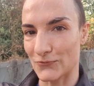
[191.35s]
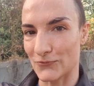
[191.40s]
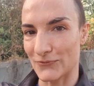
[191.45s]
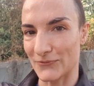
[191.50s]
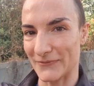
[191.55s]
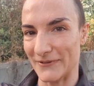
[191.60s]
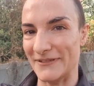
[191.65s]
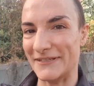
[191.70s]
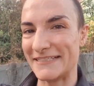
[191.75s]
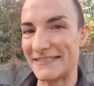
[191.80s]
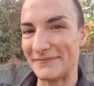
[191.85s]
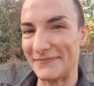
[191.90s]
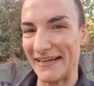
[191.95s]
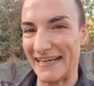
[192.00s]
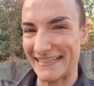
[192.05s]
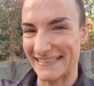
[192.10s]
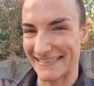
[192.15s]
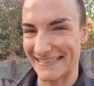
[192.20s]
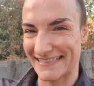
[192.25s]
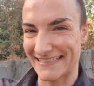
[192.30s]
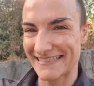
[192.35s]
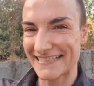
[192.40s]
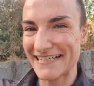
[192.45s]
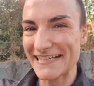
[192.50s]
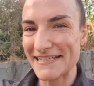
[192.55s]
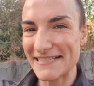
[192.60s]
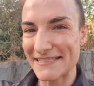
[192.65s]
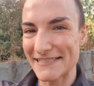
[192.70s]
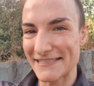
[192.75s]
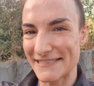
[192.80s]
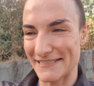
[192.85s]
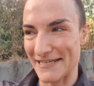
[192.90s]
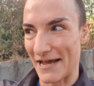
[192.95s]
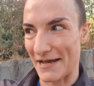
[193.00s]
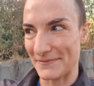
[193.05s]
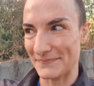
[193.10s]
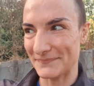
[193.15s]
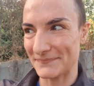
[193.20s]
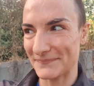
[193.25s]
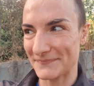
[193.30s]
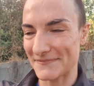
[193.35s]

yoot which means stop.